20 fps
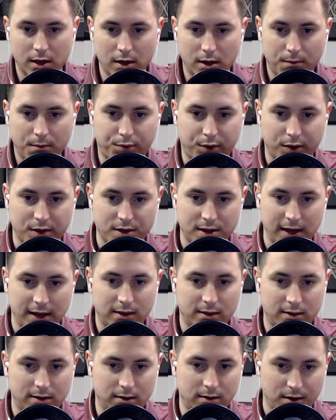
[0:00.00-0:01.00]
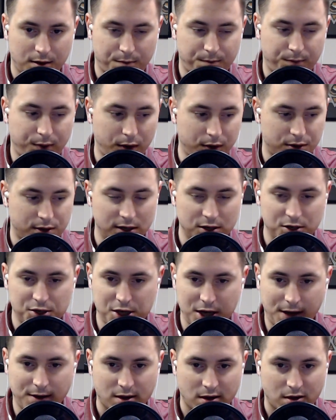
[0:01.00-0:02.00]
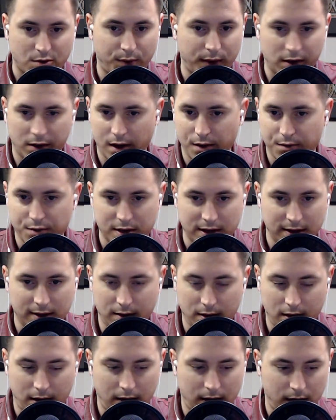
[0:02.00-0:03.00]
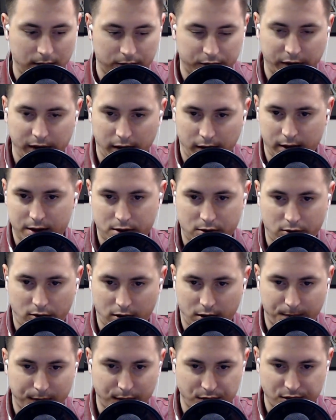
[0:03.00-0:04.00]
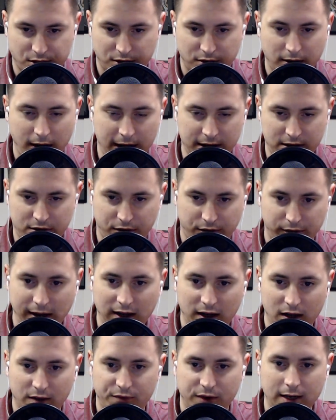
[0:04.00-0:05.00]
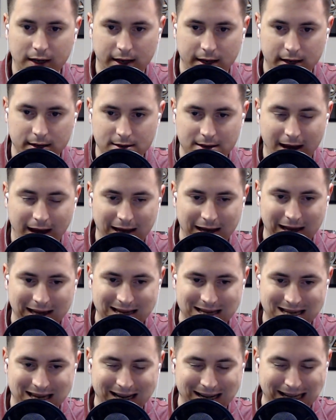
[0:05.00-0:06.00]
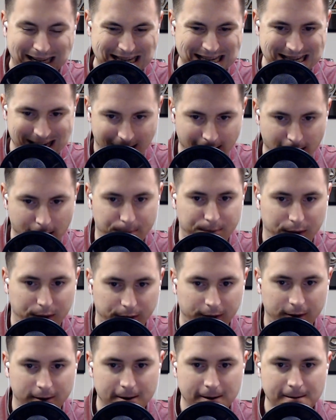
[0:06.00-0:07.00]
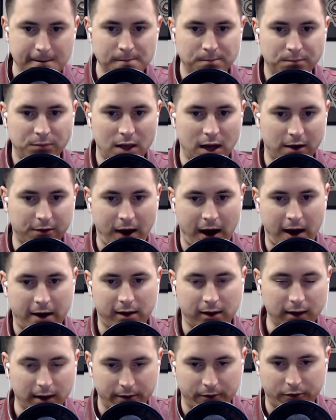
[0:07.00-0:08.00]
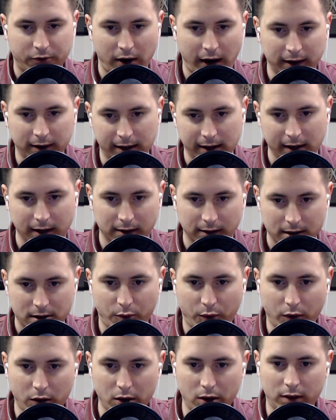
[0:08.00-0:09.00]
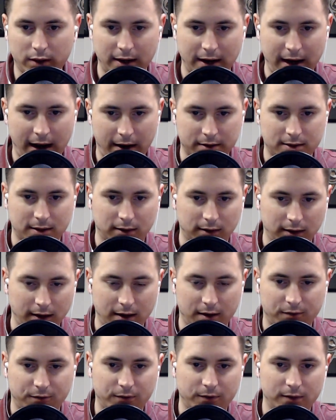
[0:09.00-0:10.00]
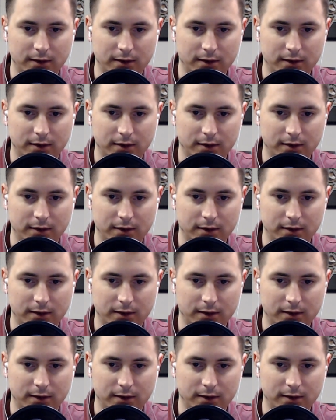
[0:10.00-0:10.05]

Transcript: present this person Jesus, whether he was an, a real historical person or not, it's irrelevant. He's he is an example of how to live rightly in this world and how to live